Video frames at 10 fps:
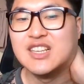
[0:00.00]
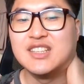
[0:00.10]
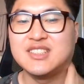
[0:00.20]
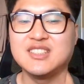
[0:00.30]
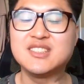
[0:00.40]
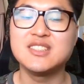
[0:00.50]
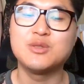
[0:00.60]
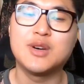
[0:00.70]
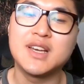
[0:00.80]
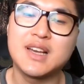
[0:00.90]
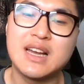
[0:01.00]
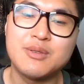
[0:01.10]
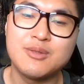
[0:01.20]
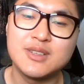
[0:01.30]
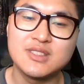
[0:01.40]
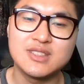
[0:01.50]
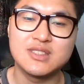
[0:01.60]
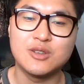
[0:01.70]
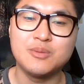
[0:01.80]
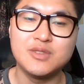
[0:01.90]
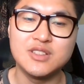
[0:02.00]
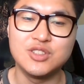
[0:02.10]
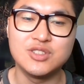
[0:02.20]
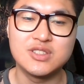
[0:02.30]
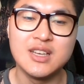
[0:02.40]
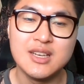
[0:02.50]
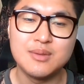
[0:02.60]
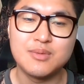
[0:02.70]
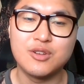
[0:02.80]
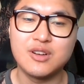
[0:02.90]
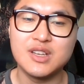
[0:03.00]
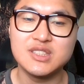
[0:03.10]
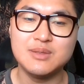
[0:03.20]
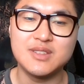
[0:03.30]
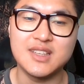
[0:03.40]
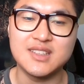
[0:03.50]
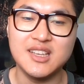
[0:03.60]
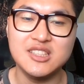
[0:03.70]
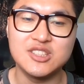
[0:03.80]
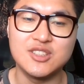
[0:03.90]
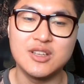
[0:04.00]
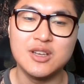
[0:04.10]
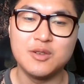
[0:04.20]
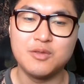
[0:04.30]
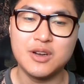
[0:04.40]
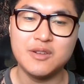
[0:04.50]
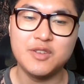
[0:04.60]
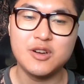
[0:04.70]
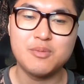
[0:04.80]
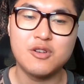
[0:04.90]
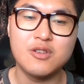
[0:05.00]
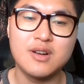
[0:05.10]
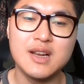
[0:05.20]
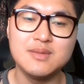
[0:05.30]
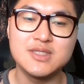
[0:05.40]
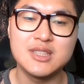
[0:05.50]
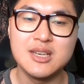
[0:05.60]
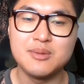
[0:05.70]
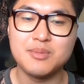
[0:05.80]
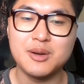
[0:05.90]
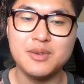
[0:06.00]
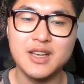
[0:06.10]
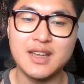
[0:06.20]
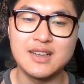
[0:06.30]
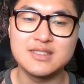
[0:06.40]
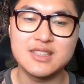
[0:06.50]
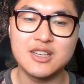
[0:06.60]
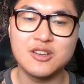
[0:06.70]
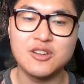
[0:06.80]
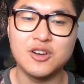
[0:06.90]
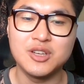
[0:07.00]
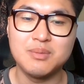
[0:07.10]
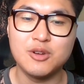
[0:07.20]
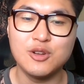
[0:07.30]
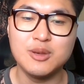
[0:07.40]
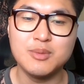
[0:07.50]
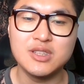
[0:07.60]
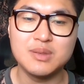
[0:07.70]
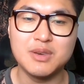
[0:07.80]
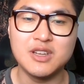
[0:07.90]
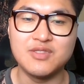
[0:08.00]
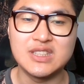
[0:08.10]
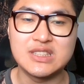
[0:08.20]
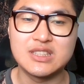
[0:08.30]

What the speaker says: This is why governments often use progressive taxation, welfare programs, public healthcare, unemployment benefits.